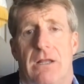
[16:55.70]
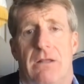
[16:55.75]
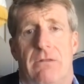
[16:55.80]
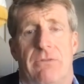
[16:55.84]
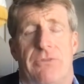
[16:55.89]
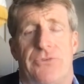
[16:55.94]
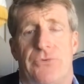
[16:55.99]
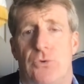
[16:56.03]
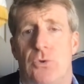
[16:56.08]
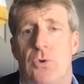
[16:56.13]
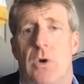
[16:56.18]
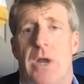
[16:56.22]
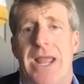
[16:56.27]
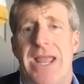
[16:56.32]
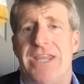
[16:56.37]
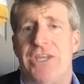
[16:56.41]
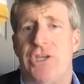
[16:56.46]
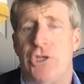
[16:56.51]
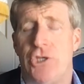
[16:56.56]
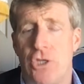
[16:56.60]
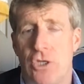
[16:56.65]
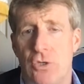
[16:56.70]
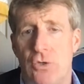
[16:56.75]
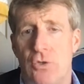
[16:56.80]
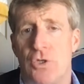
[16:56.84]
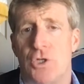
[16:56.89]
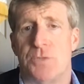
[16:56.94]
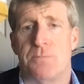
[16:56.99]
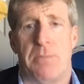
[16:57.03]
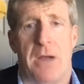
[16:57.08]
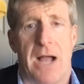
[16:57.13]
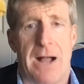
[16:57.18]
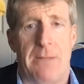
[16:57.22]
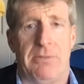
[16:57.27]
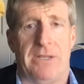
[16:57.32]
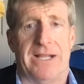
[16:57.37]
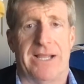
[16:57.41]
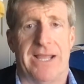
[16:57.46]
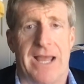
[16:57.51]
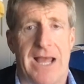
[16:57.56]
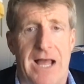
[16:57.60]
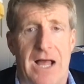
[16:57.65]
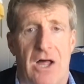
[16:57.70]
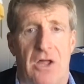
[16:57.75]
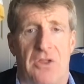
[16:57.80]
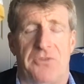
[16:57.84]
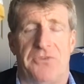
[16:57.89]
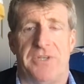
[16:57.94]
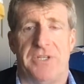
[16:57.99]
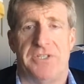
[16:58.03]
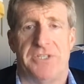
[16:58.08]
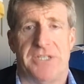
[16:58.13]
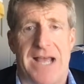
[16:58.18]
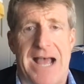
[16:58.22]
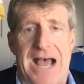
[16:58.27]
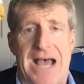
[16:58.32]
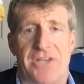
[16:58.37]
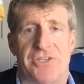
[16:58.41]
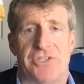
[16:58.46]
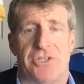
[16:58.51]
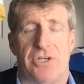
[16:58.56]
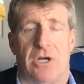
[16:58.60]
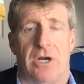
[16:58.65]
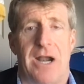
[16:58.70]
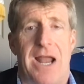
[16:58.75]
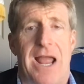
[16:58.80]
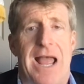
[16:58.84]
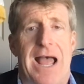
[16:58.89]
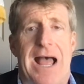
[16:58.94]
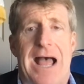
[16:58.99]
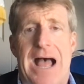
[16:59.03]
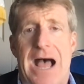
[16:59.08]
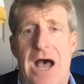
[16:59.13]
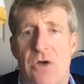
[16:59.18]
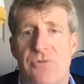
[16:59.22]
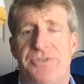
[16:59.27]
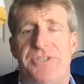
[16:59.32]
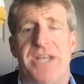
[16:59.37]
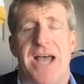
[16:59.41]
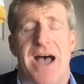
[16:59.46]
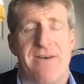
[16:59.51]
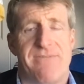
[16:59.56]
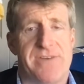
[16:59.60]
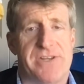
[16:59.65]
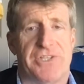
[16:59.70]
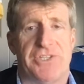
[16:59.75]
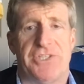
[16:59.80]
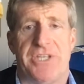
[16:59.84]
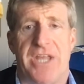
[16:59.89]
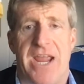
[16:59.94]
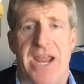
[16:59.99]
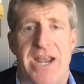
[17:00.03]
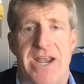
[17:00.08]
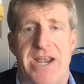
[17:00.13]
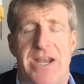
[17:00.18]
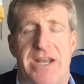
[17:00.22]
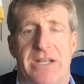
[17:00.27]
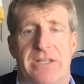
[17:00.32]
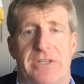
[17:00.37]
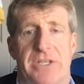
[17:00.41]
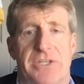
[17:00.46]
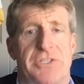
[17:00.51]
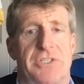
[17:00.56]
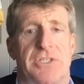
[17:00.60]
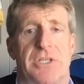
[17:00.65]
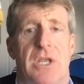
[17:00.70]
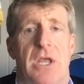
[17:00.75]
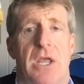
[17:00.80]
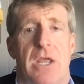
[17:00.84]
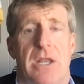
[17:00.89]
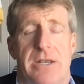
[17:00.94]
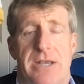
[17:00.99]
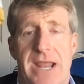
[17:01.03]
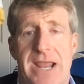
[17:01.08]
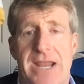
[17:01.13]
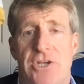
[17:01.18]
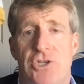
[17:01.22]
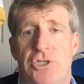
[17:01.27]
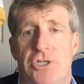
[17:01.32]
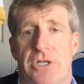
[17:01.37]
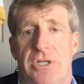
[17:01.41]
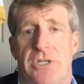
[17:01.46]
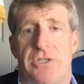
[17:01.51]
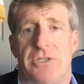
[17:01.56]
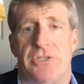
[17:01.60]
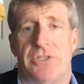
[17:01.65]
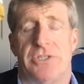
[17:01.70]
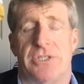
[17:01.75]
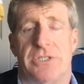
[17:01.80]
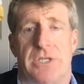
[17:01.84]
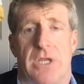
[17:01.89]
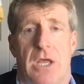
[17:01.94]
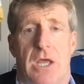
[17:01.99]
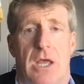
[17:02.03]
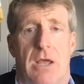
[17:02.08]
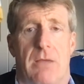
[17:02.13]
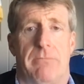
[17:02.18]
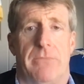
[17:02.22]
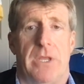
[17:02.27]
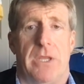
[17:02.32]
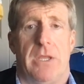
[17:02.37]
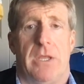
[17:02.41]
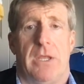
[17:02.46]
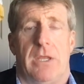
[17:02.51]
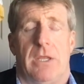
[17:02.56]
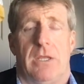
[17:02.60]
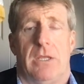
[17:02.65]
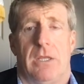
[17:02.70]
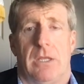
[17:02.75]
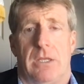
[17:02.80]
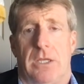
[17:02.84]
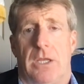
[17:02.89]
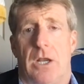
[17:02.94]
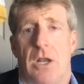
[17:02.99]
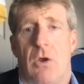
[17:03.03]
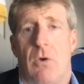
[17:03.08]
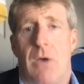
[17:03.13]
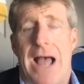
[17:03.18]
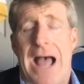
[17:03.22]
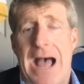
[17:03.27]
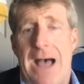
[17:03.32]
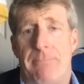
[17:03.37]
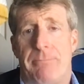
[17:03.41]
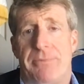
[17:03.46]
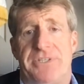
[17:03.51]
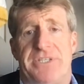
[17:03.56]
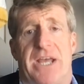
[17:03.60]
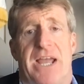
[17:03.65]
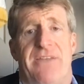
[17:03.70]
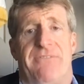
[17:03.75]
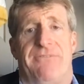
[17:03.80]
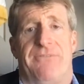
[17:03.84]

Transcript: through a huge public health disaster how devastating this nation's appetite